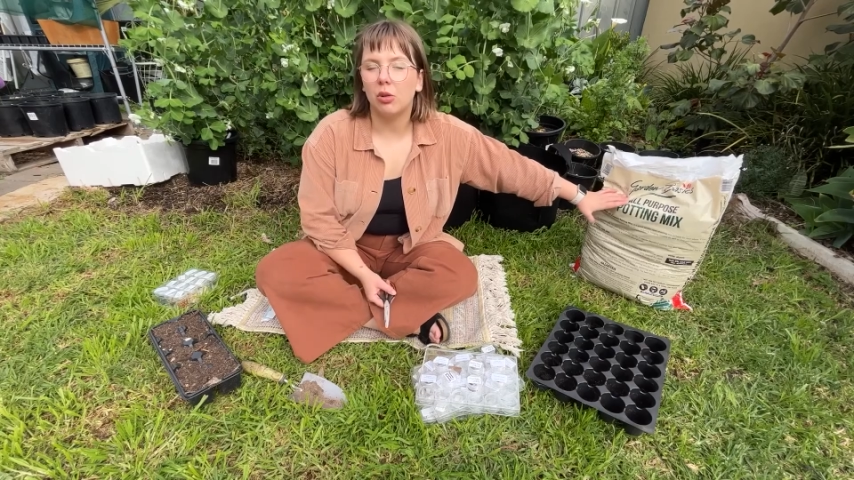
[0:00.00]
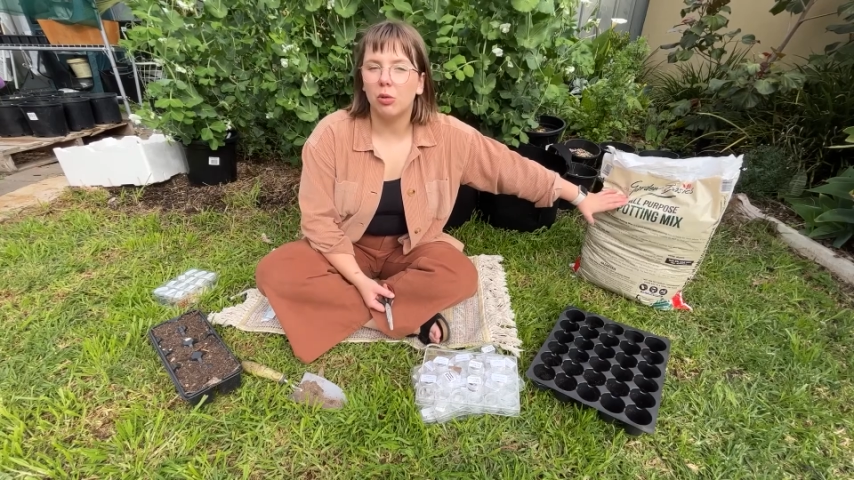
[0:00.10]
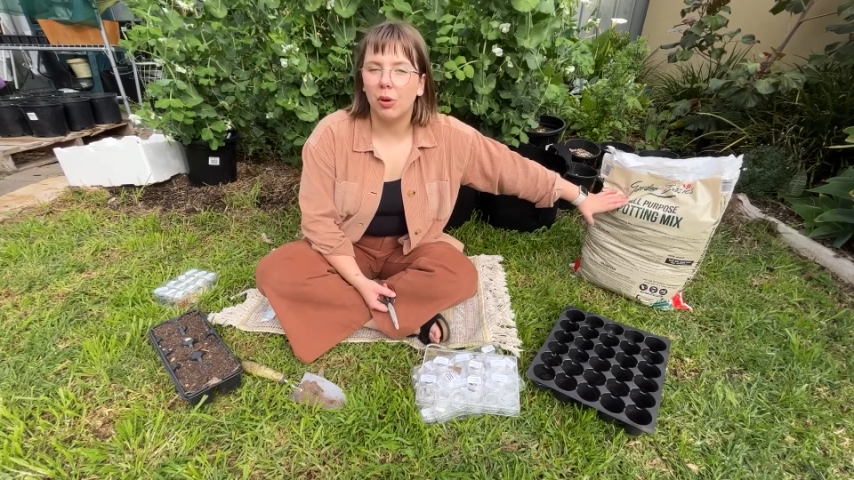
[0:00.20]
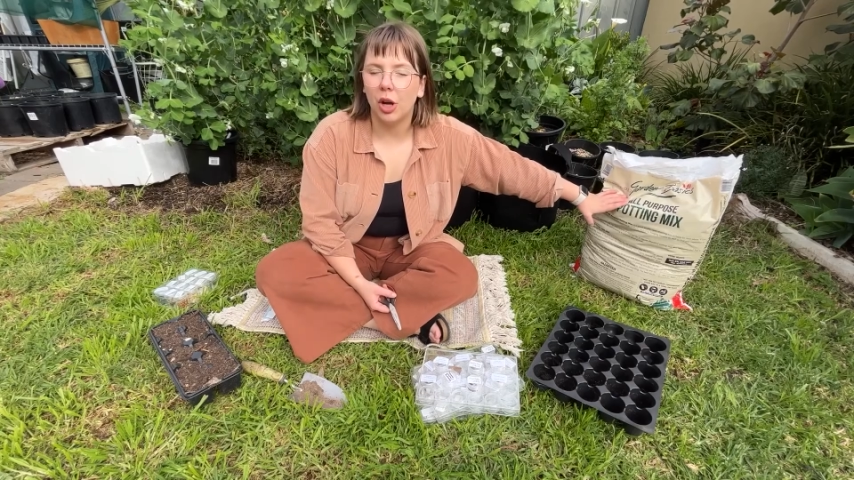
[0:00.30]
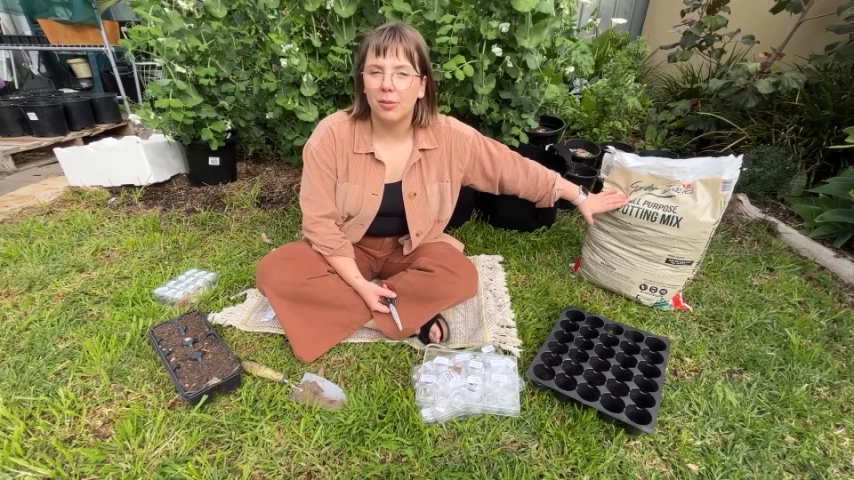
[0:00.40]

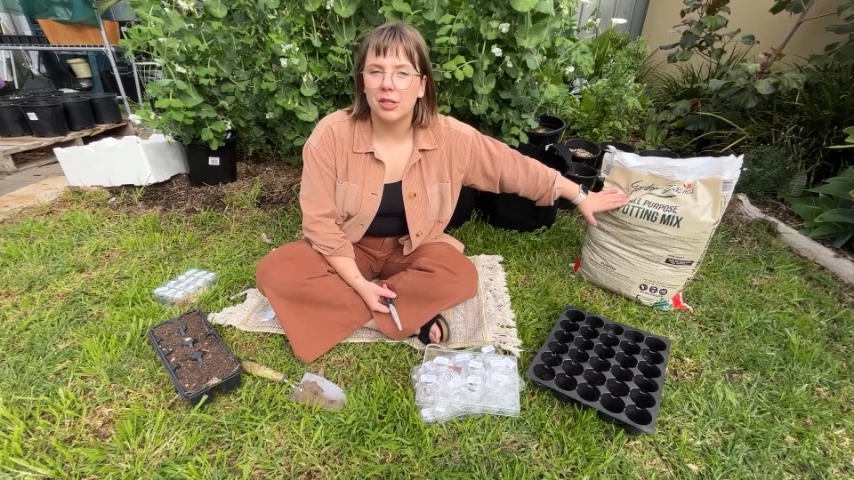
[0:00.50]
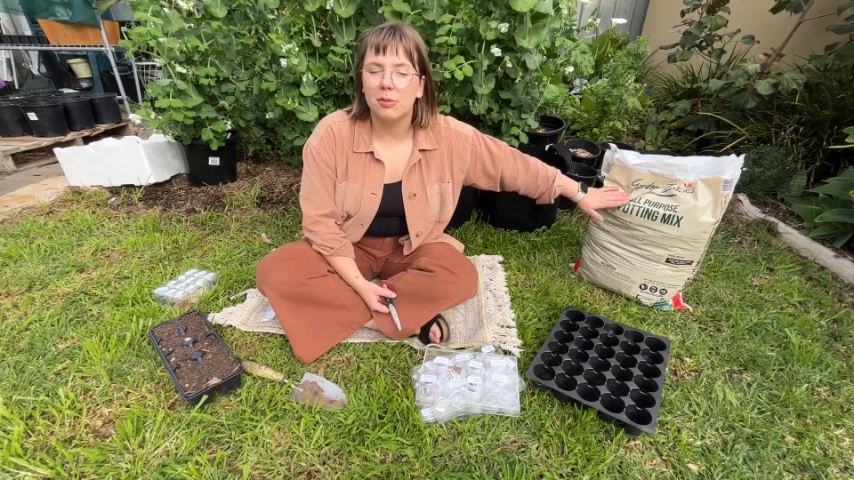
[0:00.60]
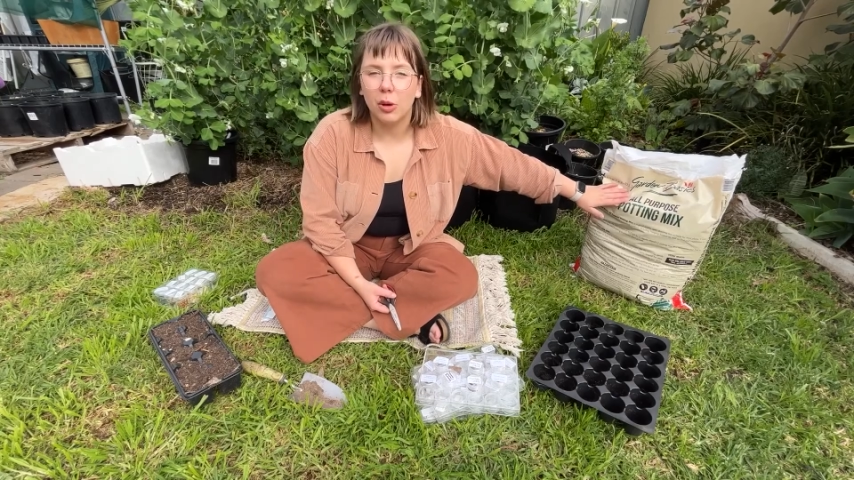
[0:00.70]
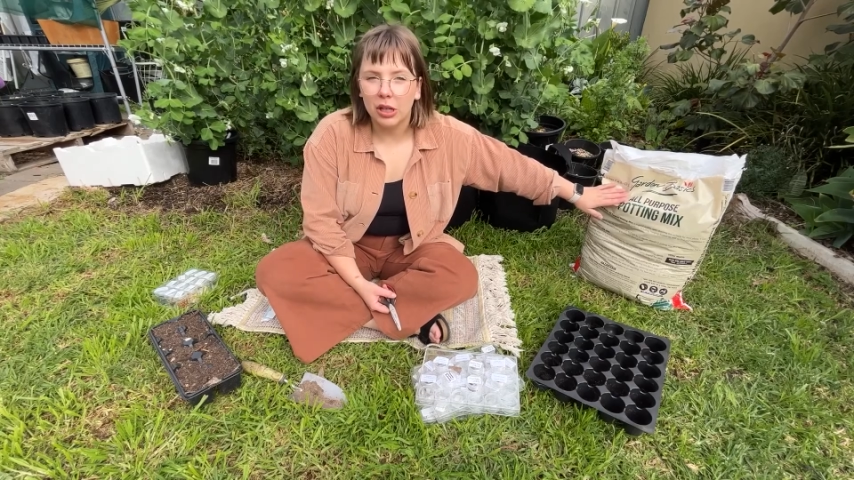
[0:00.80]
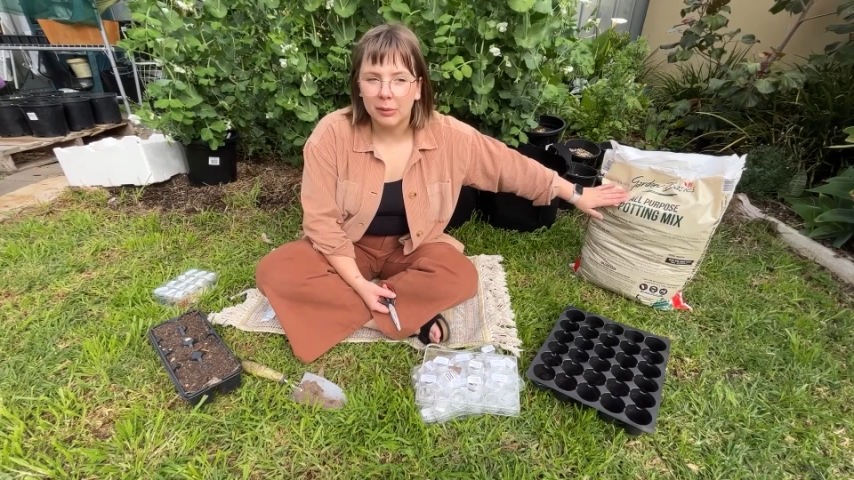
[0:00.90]
all-purpose
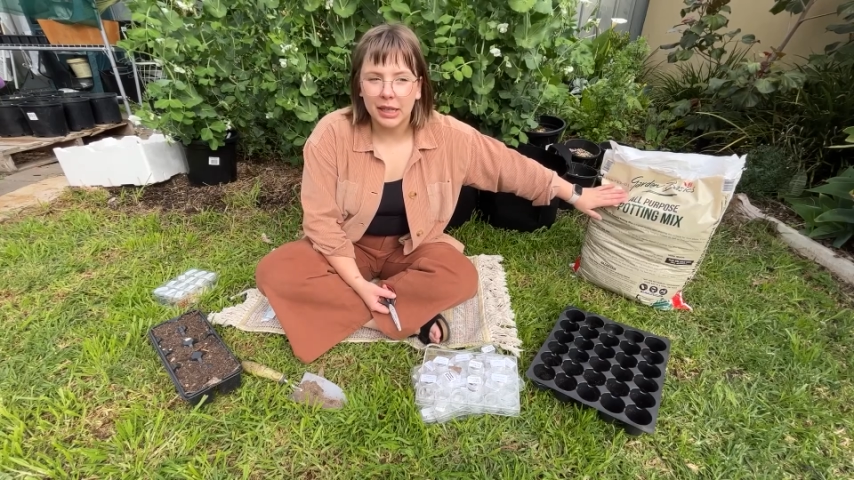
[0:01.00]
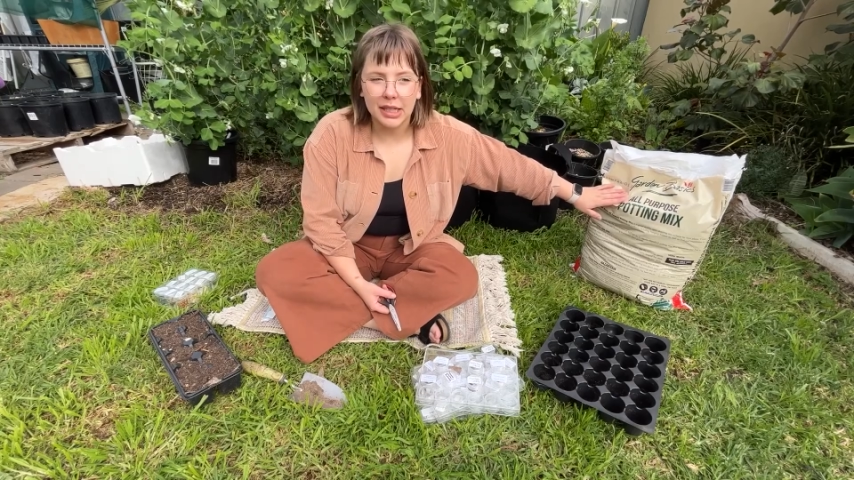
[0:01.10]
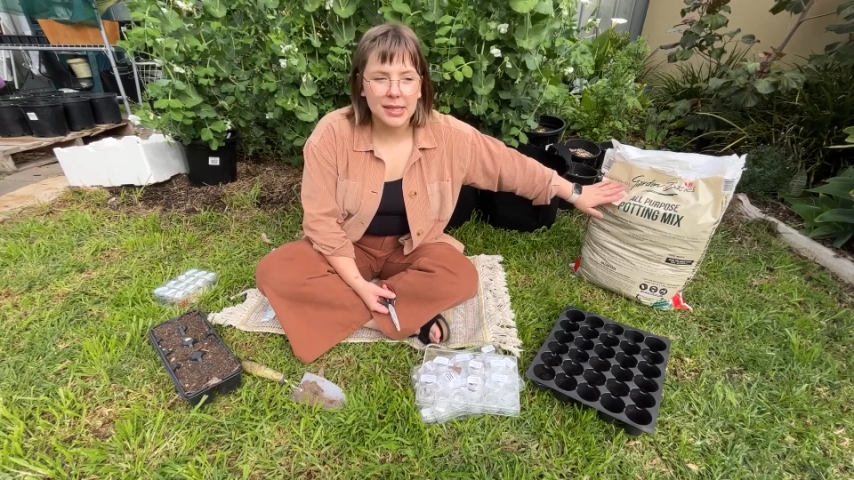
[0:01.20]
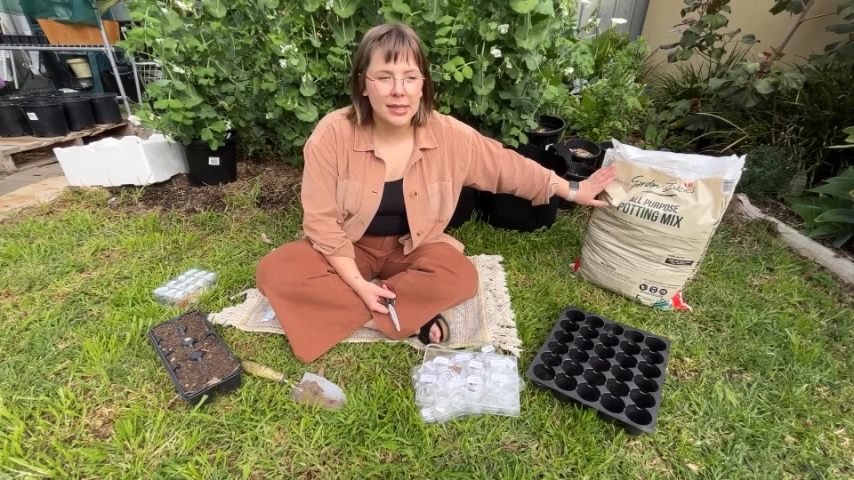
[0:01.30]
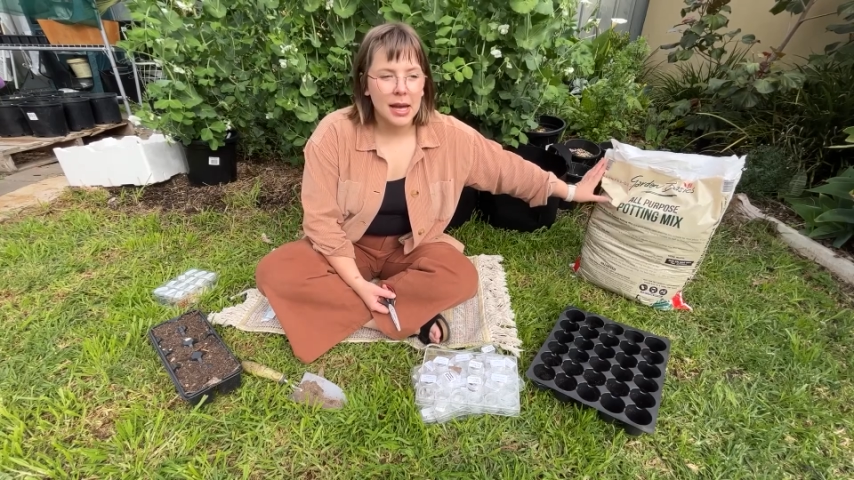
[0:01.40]
potting
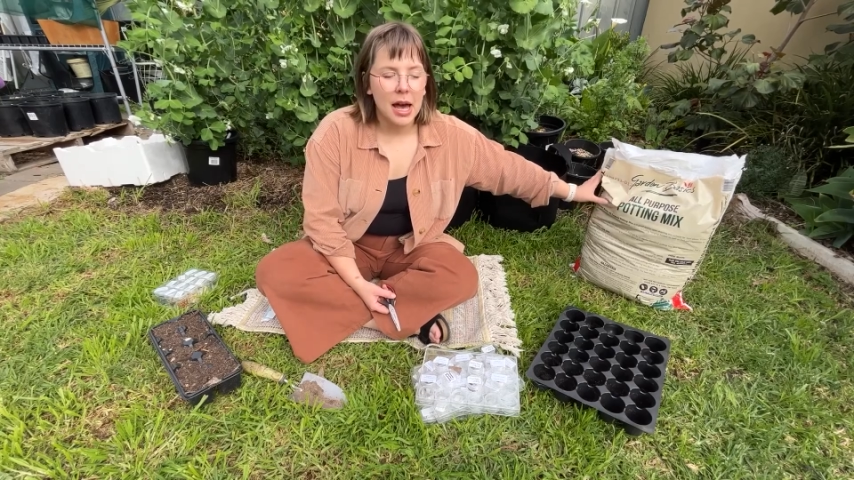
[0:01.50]
mix.